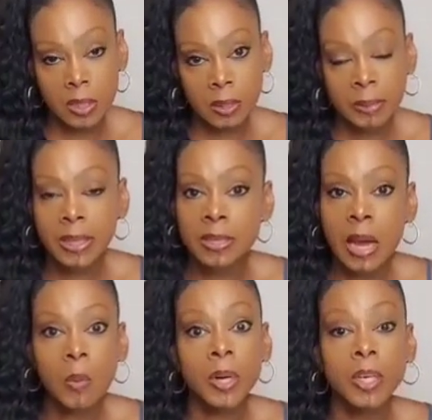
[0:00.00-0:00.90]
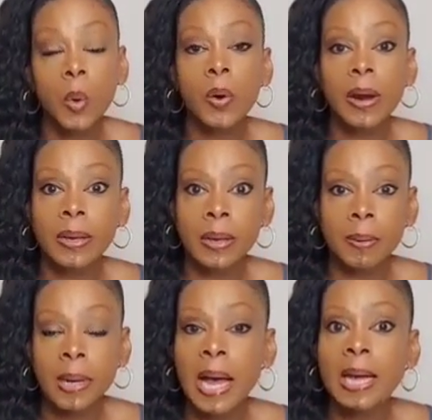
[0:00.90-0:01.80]
because I want to know where I
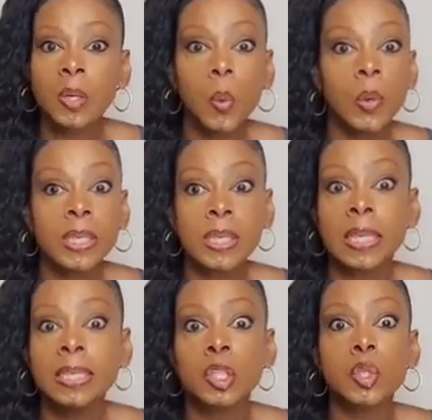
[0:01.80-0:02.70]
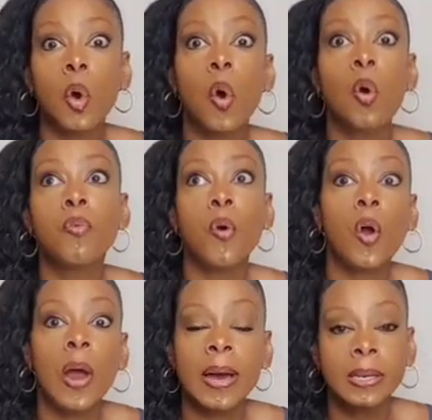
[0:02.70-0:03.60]
am. I don't want it to get so
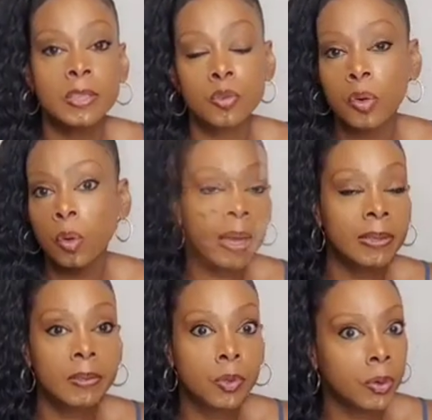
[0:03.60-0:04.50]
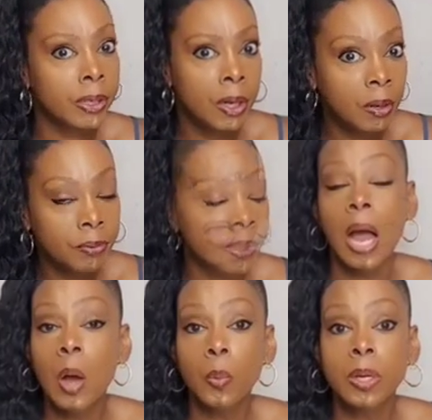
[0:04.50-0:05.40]
far out of control. Like during COVID,
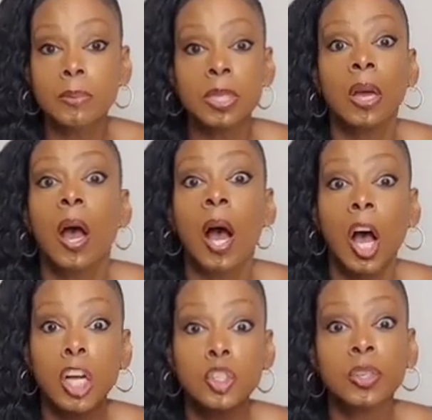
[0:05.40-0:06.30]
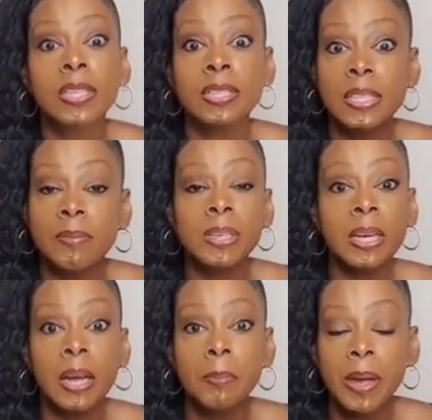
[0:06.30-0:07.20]
I went up to
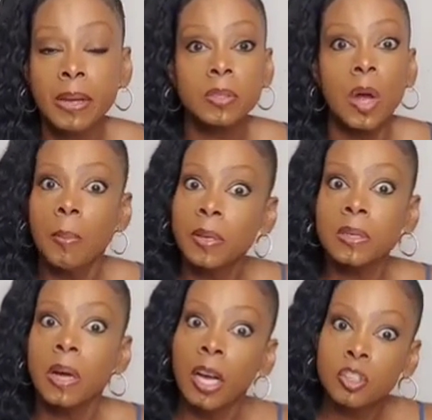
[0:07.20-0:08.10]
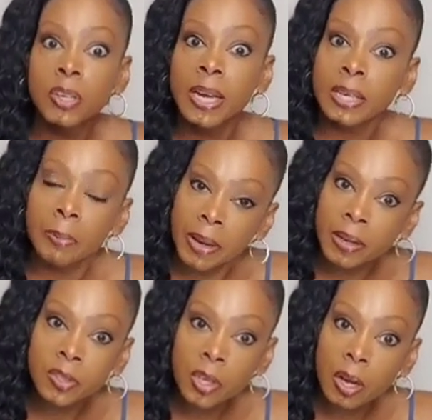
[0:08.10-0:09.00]
179 pounds, almost 180
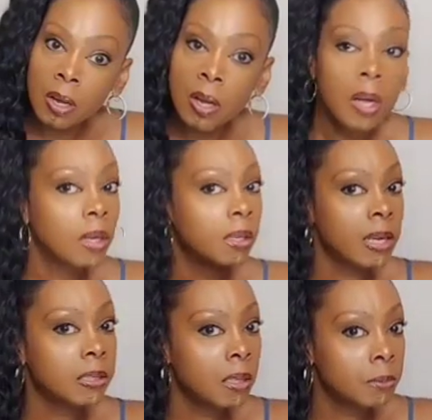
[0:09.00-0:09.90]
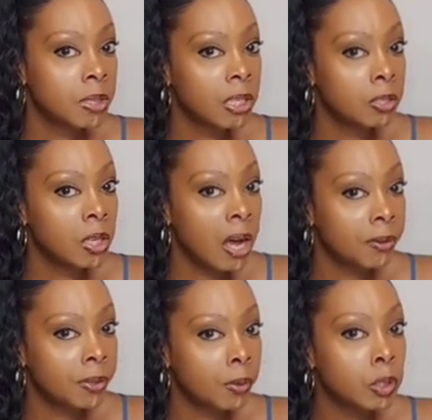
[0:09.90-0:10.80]
pounds, y'all. That's
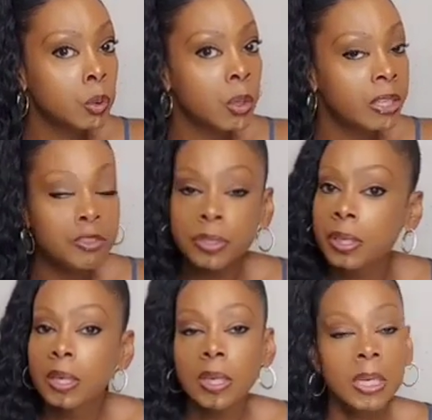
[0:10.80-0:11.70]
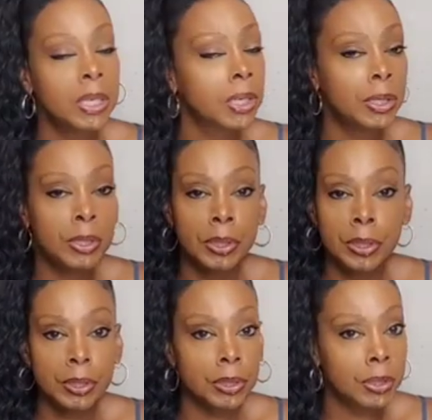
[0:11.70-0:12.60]
teeter-tottering on 200.
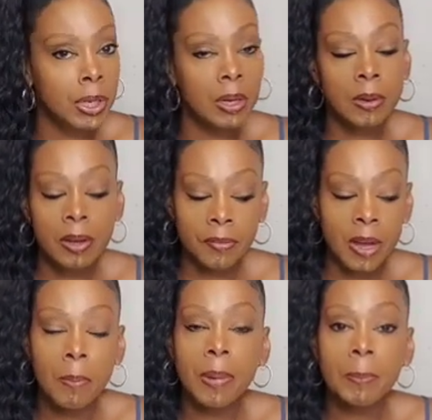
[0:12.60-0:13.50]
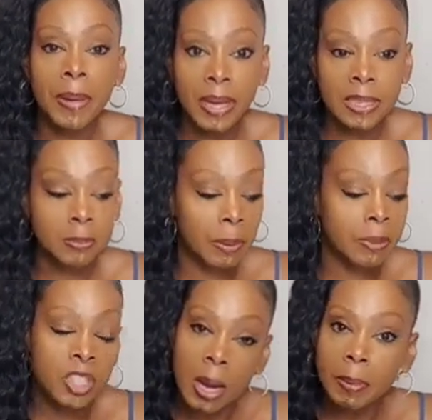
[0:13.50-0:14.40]
No. I found my
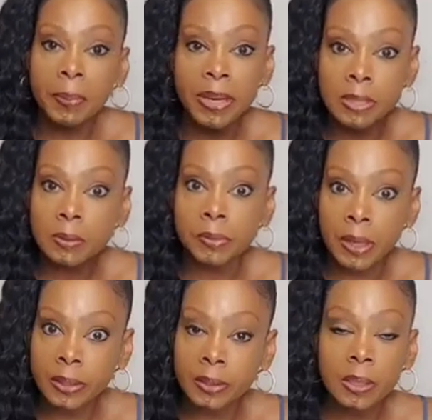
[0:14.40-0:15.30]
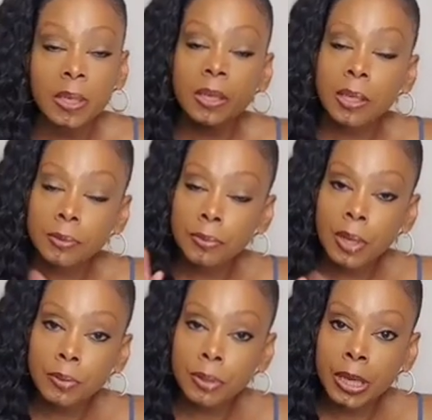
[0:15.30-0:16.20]
pajama pants was flooding. And
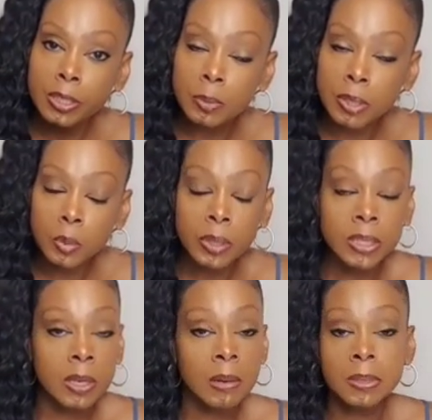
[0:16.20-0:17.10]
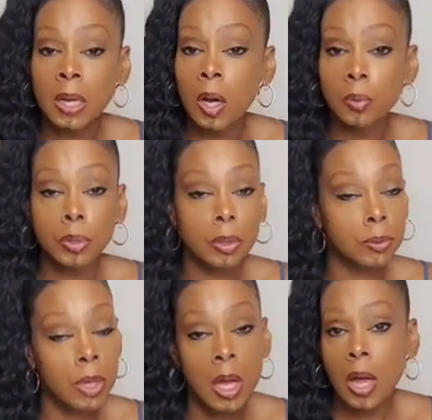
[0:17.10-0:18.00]
you gained too much weight. So I was like, oh
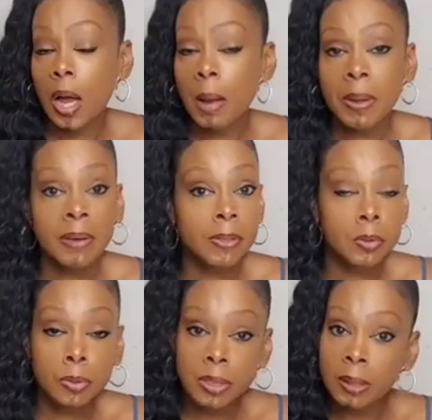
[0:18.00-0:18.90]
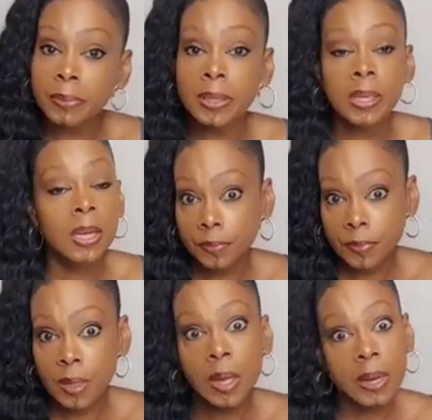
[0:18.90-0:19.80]
no, I'm going to have to do something.
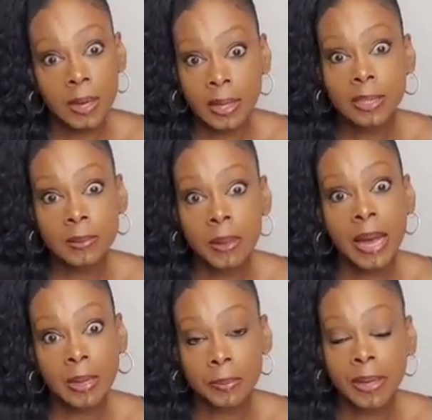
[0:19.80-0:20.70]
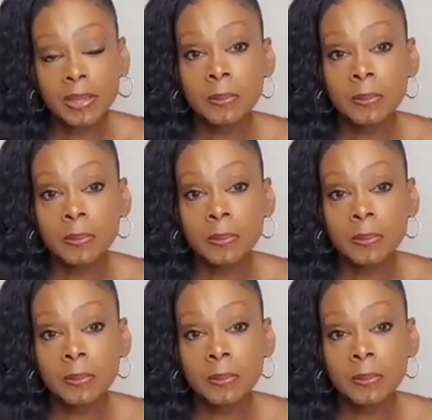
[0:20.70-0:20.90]
And I got some Adipex, some